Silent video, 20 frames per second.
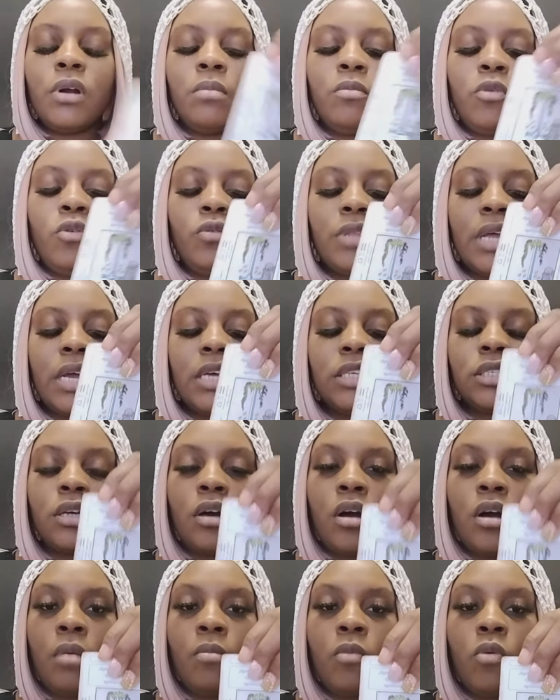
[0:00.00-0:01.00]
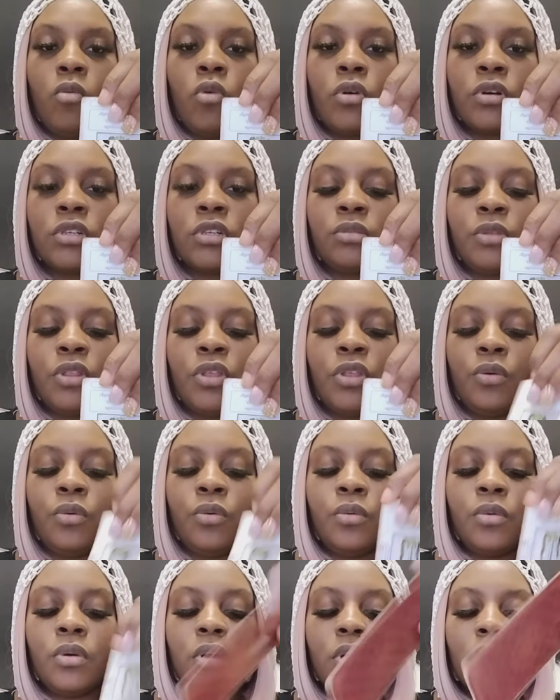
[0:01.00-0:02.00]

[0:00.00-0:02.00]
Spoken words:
move things to calmer waters with you.